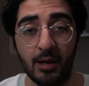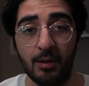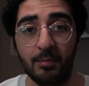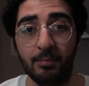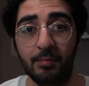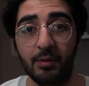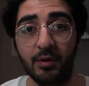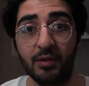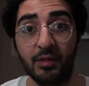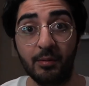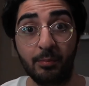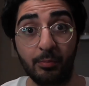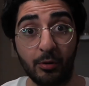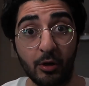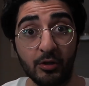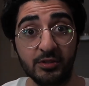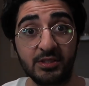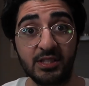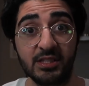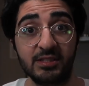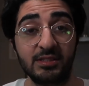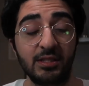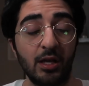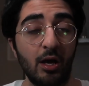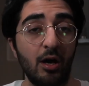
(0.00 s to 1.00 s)
but the
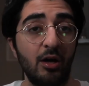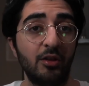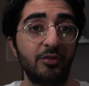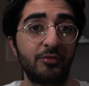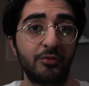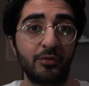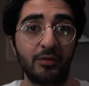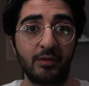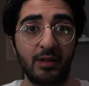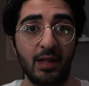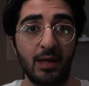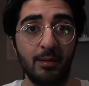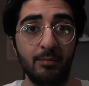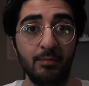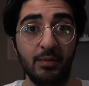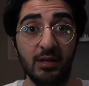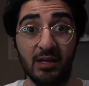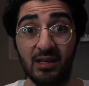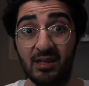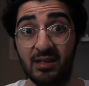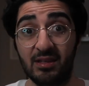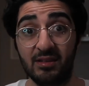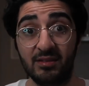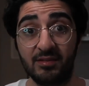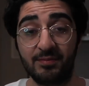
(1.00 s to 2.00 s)
process to answering them
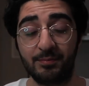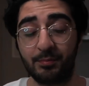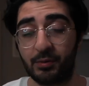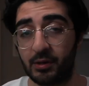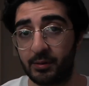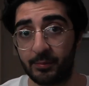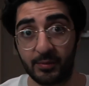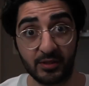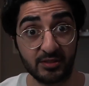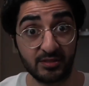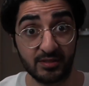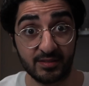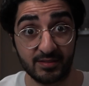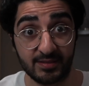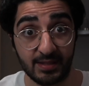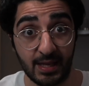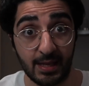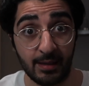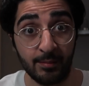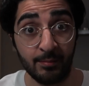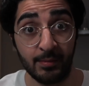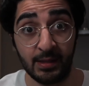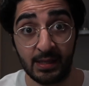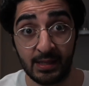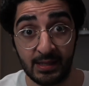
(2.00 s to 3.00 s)
is pretty much the
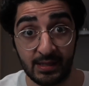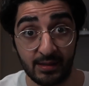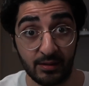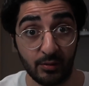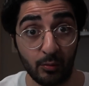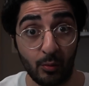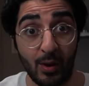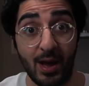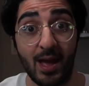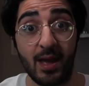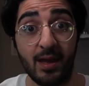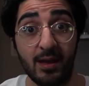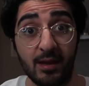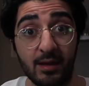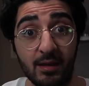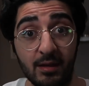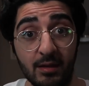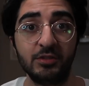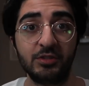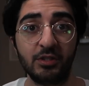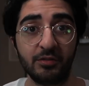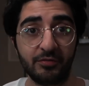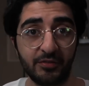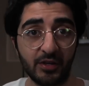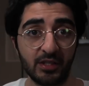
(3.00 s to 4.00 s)
same either way.
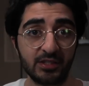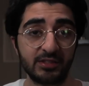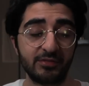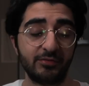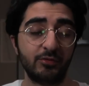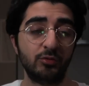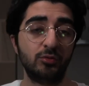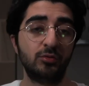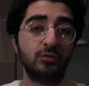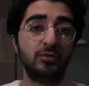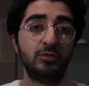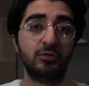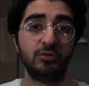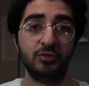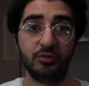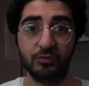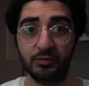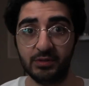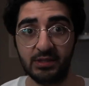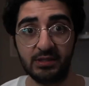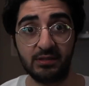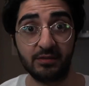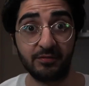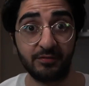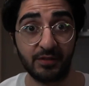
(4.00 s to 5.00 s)
So first of all, you'll
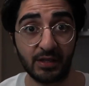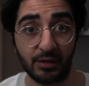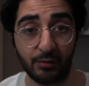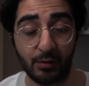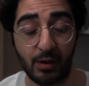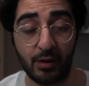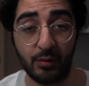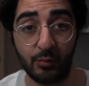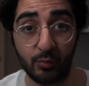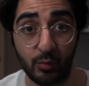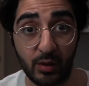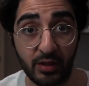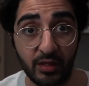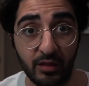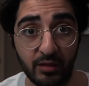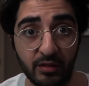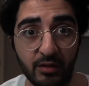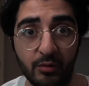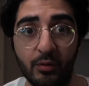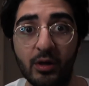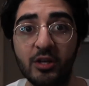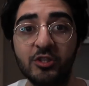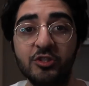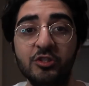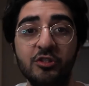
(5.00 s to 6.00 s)
need to figure out whether the
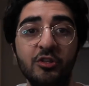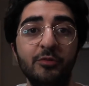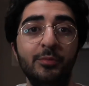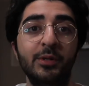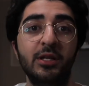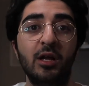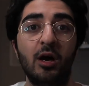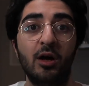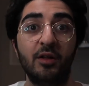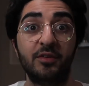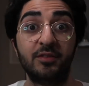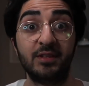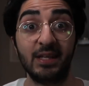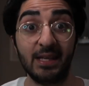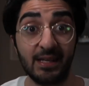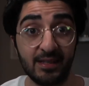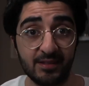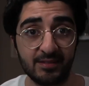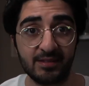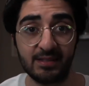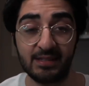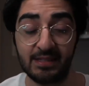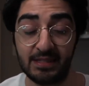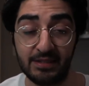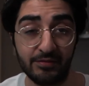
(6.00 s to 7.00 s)
question you've been asked
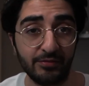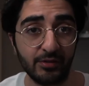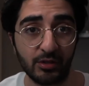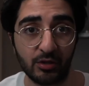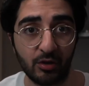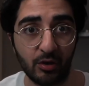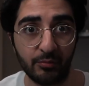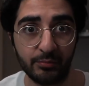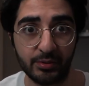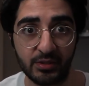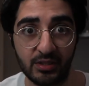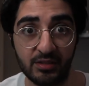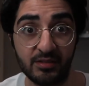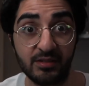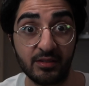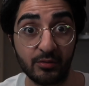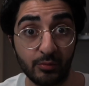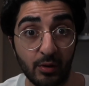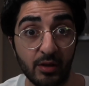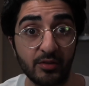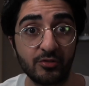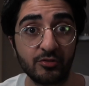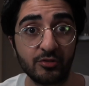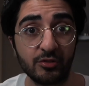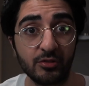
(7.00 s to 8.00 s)
is even a competency
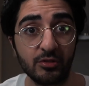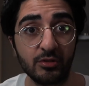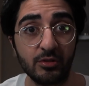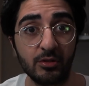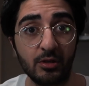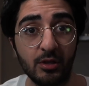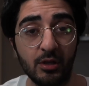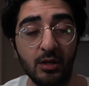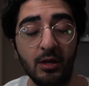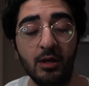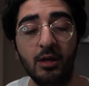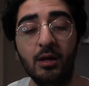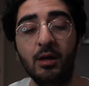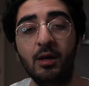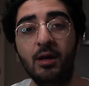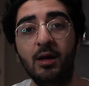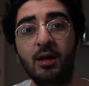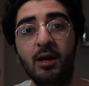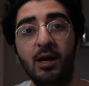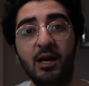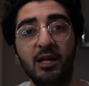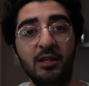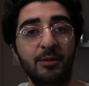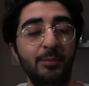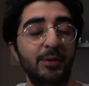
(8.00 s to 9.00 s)
question.
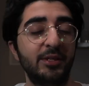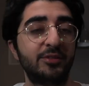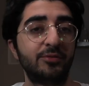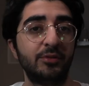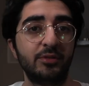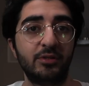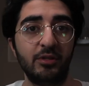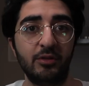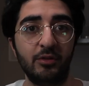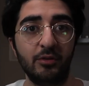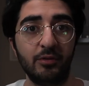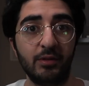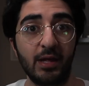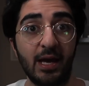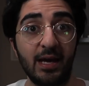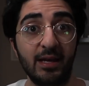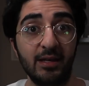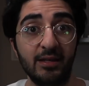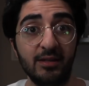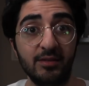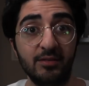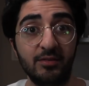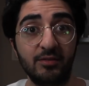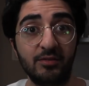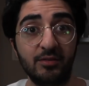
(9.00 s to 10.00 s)
And the best way to do that
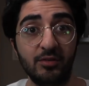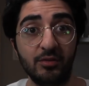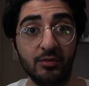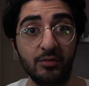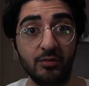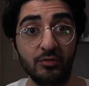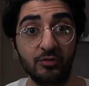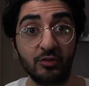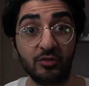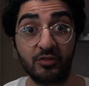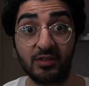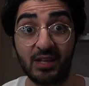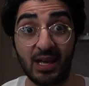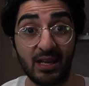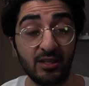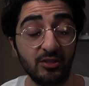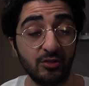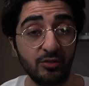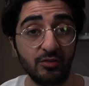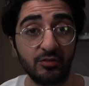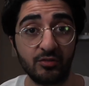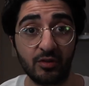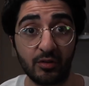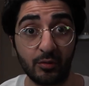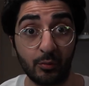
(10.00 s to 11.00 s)
is to just get
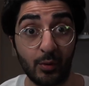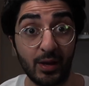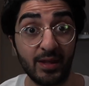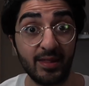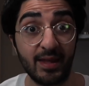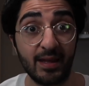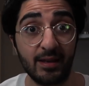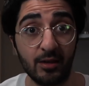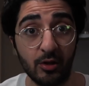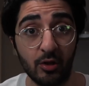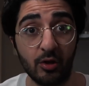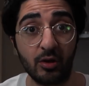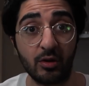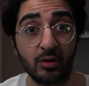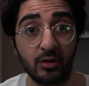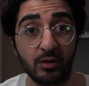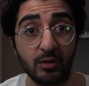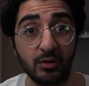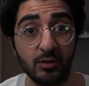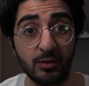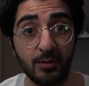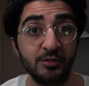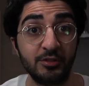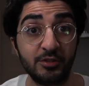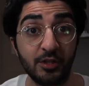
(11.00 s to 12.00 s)
used to the way they look.
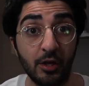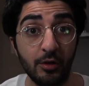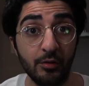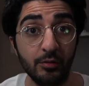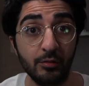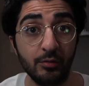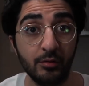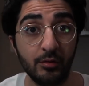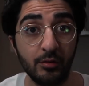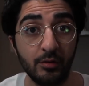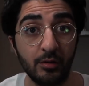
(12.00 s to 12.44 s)
So